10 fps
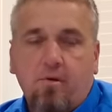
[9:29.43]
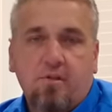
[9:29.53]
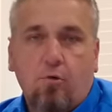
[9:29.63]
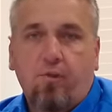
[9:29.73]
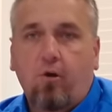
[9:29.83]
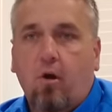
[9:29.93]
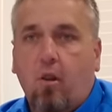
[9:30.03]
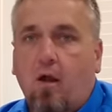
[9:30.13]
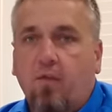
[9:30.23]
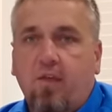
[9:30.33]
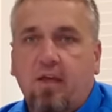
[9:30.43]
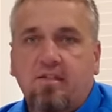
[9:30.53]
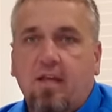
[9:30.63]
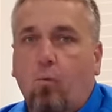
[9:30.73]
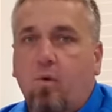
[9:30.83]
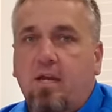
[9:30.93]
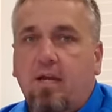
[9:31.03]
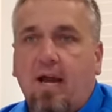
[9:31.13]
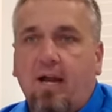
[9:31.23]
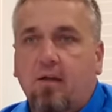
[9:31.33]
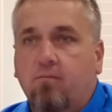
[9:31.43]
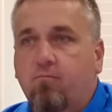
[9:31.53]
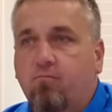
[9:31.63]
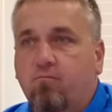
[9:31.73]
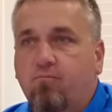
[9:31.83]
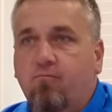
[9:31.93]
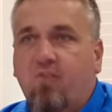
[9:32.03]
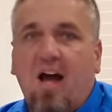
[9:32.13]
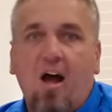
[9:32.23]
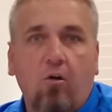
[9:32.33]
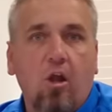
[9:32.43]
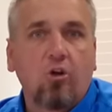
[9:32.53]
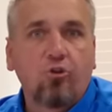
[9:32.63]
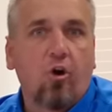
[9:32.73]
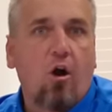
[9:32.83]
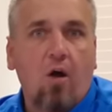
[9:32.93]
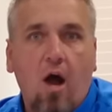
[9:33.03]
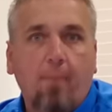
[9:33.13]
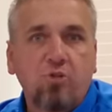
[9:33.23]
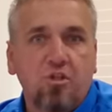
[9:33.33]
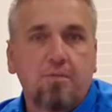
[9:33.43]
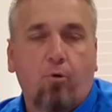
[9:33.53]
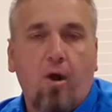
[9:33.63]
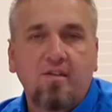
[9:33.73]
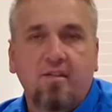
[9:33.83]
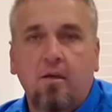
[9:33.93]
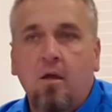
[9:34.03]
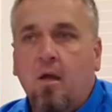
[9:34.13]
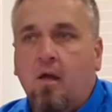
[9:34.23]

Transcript: So there are a lot of things that we kind of file under our options pricing.